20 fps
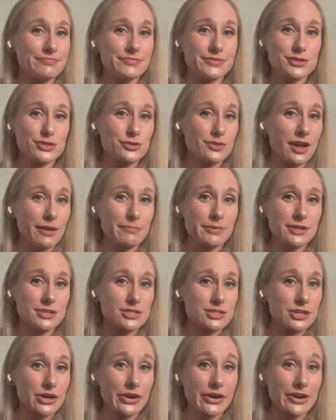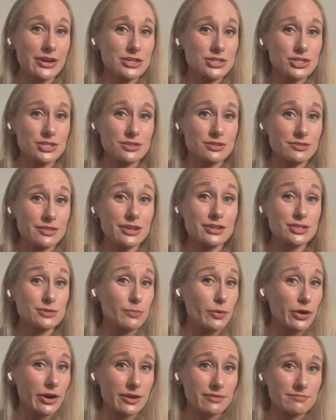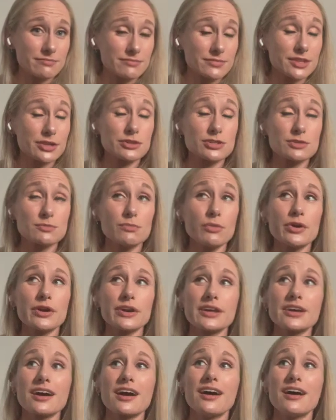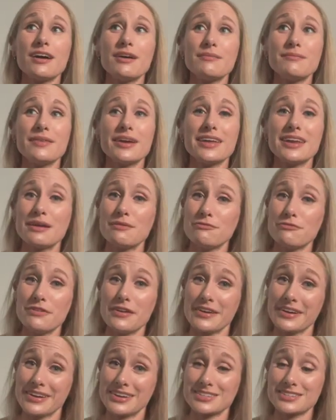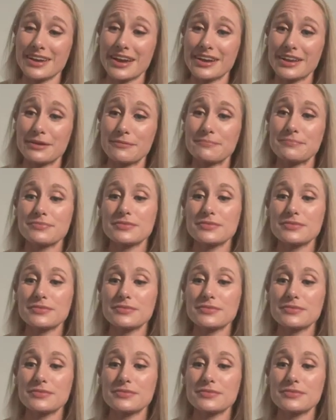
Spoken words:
do not be discouraged. There's more. There's more to come, and I'm very excited.